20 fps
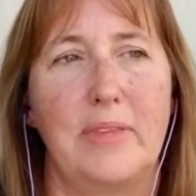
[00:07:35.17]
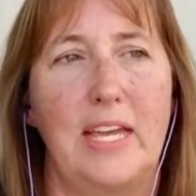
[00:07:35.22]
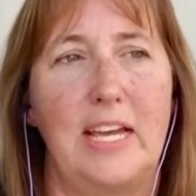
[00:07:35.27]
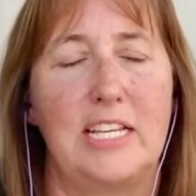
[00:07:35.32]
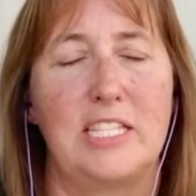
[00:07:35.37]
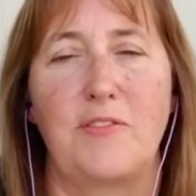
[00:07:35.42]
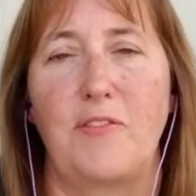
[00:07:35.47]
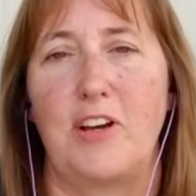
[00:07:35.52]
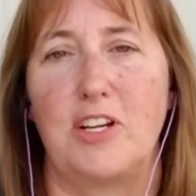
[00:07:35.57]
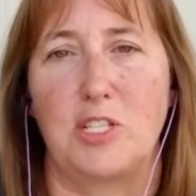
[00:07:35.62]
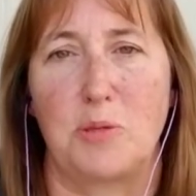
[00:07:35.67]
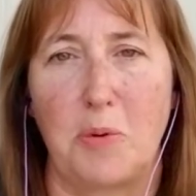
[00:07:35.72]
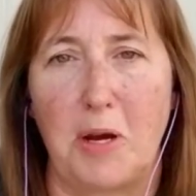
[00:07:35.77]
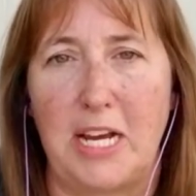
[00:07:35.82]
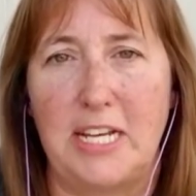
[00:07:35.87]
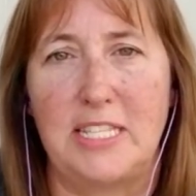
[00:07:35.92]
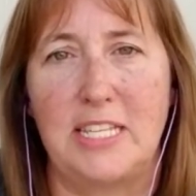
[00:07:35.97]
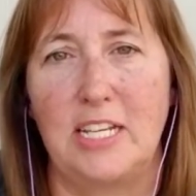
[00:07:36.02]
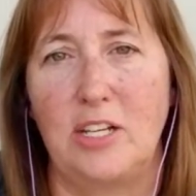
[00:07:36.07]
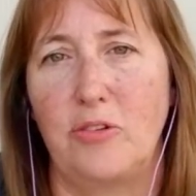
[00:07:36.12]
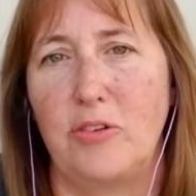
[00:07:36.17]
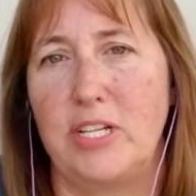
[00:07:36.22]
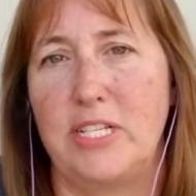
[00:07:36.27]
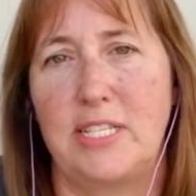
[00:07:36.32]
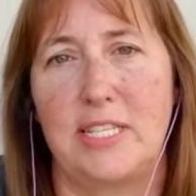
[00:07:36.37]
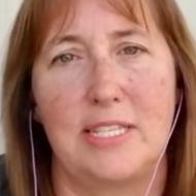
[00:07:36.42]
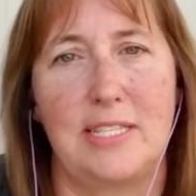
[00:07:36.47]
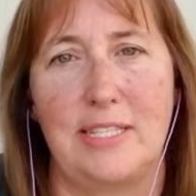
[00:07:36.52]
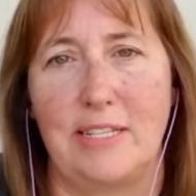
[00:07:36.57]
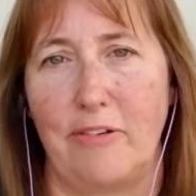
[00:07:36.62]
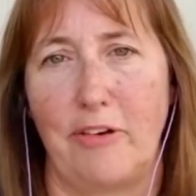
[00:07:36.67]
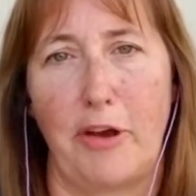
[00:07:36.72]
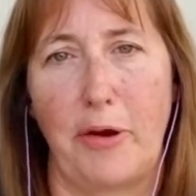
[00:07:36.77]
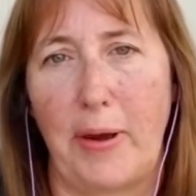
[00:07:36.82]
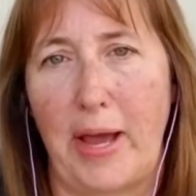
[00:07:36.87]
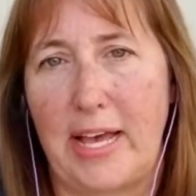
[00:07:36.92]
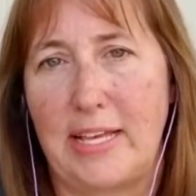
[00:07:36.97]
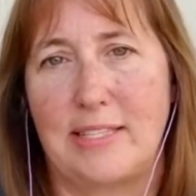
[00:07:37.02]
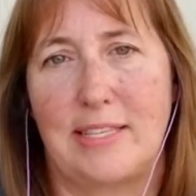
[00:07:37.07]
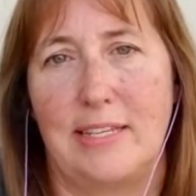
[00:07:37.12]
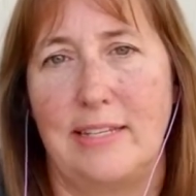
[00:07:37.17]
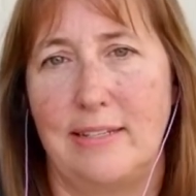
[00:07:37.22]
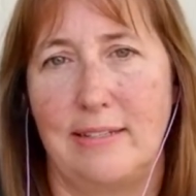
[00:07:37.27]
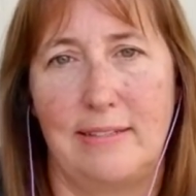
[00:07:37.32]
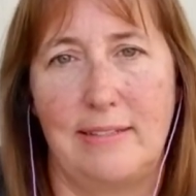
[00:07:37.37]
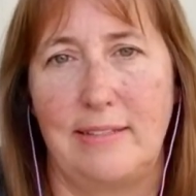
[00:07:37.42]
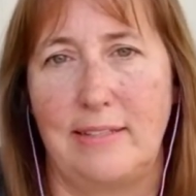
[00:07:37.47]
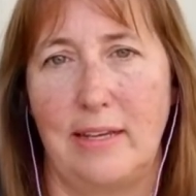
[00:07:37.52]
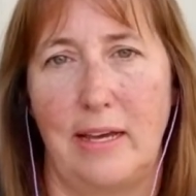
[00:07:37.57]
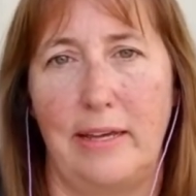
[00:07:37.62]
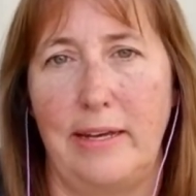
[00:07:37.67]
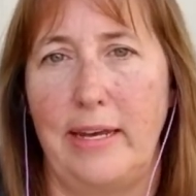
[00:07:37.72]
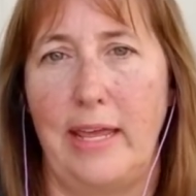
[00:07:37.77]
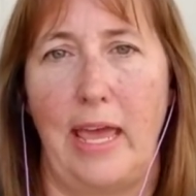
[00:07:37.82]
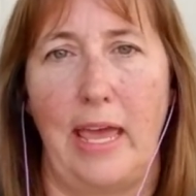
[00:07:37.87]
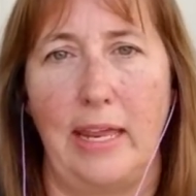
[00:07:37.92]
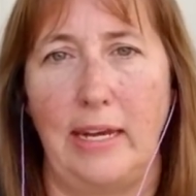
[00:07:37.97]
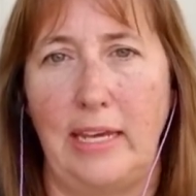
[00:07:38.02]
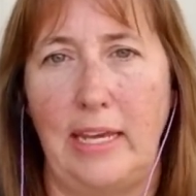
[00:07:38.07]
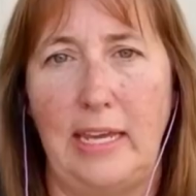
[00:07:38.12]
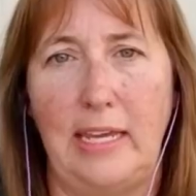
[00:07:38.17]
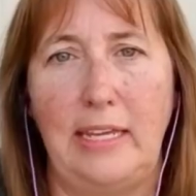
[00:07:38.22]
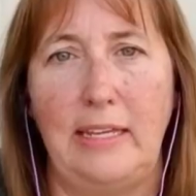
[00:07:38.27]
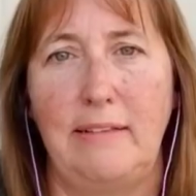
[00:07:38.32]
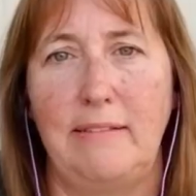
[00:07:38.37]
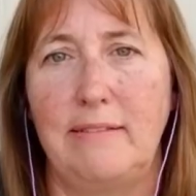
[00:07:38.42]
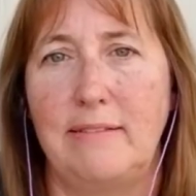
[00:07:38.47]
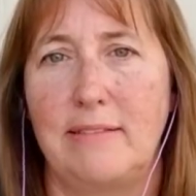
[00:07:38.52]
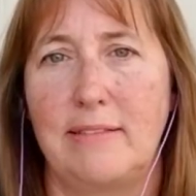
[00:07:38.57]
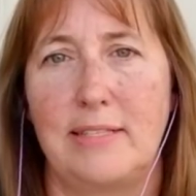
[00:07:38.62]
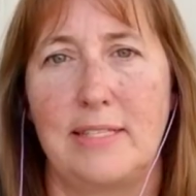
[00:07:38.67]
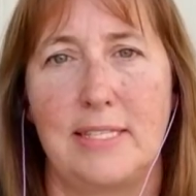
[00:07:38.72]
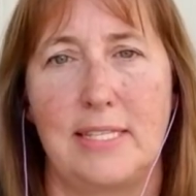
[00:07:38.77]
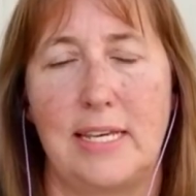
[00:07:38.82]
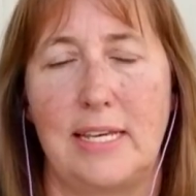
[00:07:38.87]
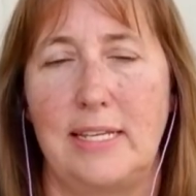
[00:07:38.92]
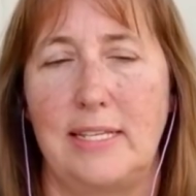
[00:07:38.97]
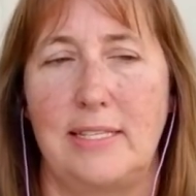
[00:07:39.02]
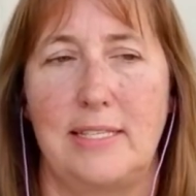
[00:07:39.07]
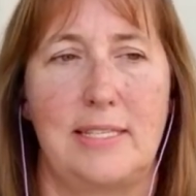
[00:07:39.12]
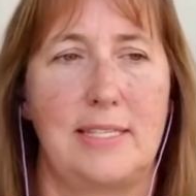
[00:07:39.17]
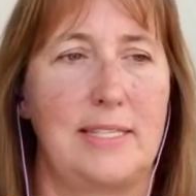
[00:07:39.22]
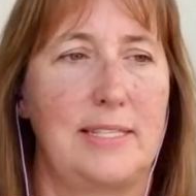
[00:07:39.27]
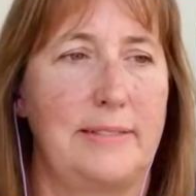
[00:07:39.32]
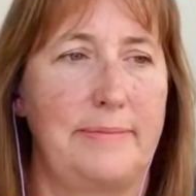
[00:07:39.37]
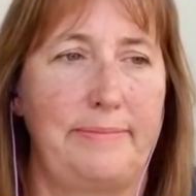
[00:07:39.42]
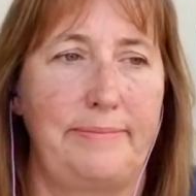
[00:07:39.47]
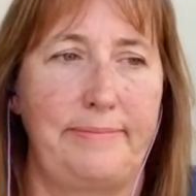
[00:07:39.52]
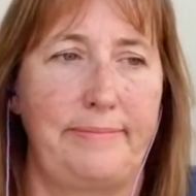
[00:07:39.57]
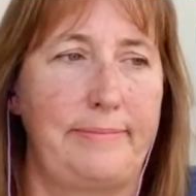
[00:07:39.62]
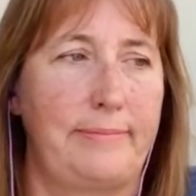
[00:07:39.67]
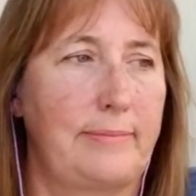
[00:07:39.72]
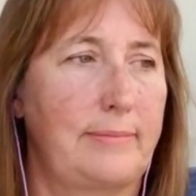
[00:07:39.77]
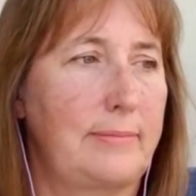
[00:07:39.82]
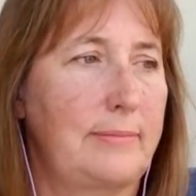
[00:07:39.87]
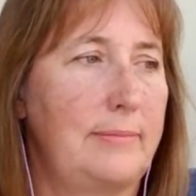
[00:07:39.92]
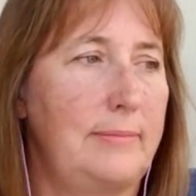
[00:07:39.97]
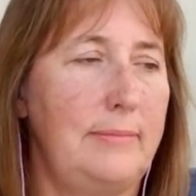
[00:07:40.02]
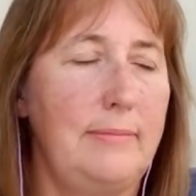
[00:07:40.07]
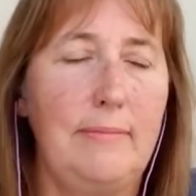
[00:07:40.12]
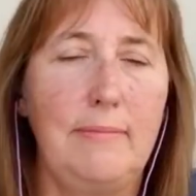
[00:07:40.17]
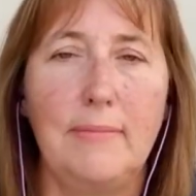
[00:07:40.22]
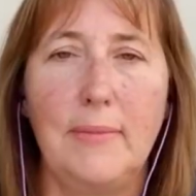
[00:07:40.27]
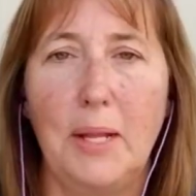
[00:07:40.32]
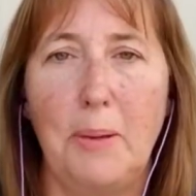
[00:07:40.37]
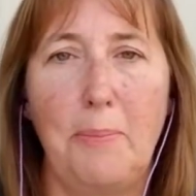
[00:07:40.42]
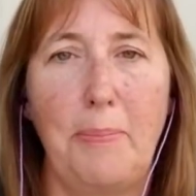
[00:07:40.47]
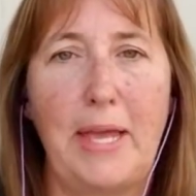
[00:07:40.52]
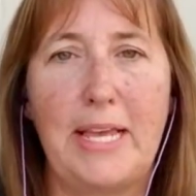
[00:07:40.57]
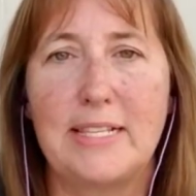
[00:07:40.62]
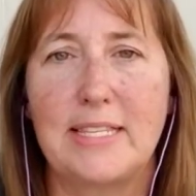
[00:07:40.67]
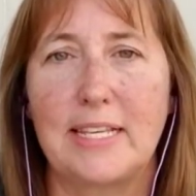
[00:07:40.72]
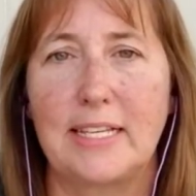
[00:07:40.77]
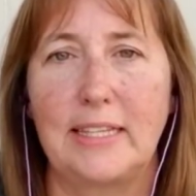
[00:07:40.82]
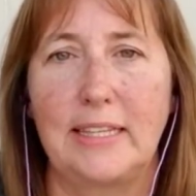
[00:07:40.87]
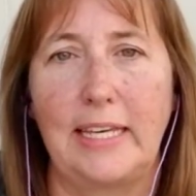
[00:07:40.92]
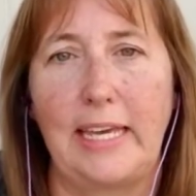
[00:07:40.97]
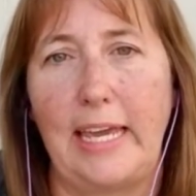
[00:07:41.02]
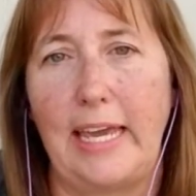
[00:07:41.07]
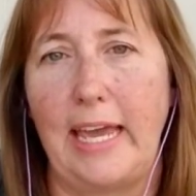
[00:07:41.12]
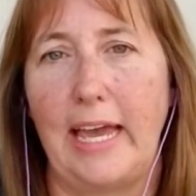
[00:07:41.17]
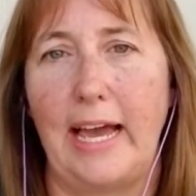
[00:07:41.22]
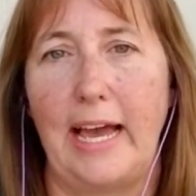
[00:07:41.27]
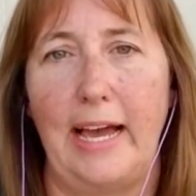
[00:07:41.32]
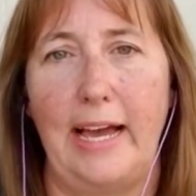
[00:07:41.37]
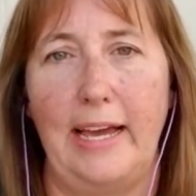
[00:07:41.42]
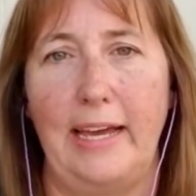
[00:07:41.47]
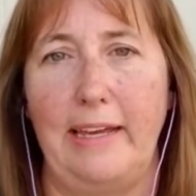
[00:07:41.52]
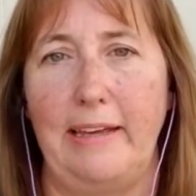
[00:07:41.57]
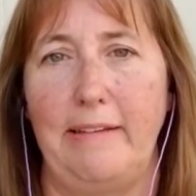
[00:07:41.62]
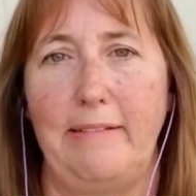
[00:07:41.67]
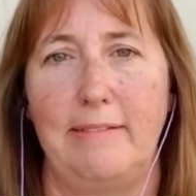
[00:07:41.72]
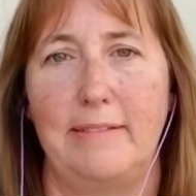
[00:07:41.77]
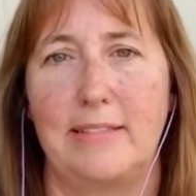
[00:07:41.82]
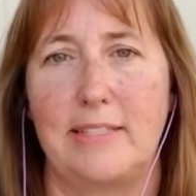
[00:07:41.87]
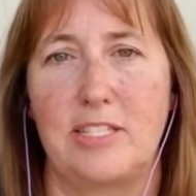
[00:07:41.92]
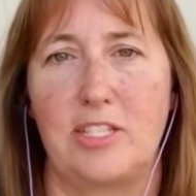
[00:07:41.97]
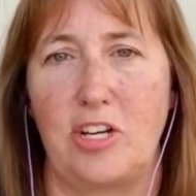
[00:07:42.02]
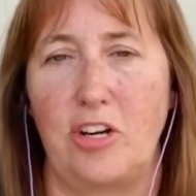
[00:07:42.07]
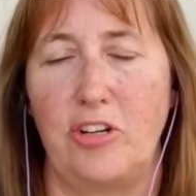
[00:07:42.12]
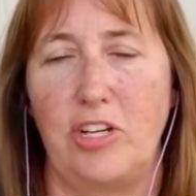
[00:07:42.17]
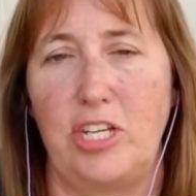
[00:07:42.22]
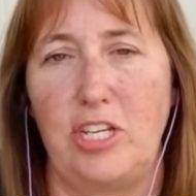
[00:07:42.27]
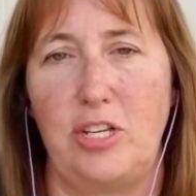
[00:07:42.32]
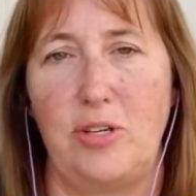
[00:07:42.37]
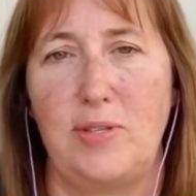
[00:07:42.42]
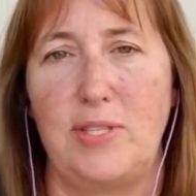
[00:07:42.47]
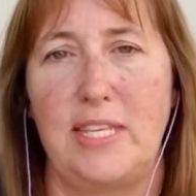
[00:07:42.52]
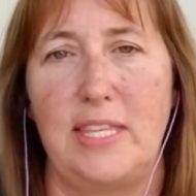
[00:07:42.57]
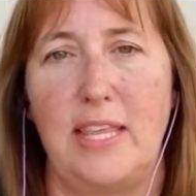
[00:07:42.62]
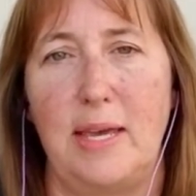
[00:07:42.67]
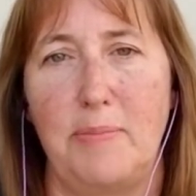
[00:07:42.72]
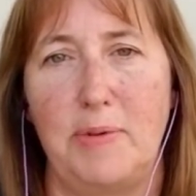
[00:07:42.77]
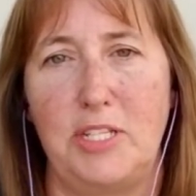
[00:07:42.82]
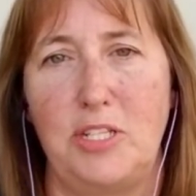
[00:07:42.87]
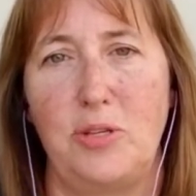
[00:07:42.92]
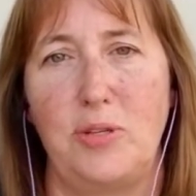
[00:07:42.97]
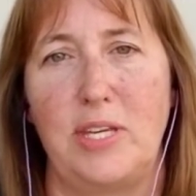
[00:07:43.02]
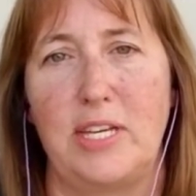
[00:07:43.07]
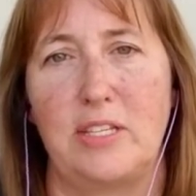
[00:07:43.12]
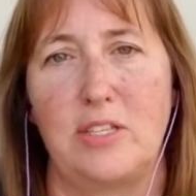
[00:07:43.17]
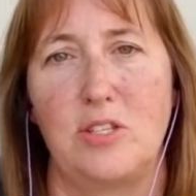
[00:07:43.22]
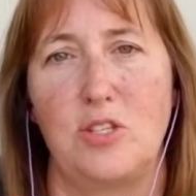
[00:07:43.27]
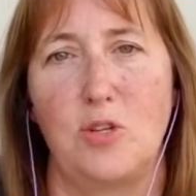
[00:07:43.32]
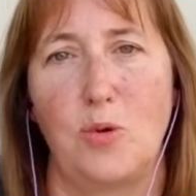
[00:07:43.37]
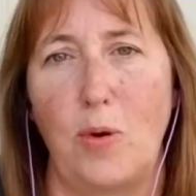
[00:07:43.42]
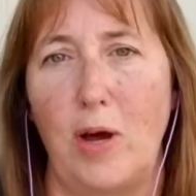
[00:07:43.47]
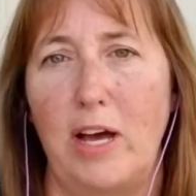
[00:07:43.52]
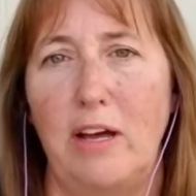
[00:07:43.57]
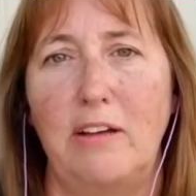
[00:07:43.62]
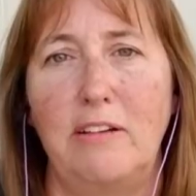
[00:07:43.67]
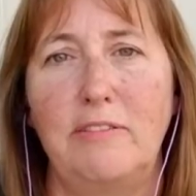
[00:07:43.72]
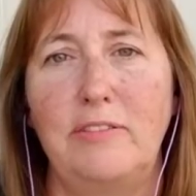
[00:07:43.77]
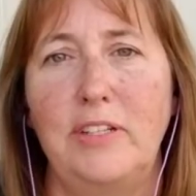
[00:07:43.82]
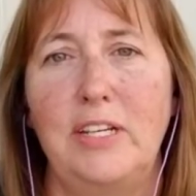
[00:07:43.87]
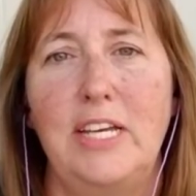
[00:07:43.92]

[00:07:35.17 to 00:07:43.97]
As far as price increases, Xero hasn't done any since basically I started using them in 2012.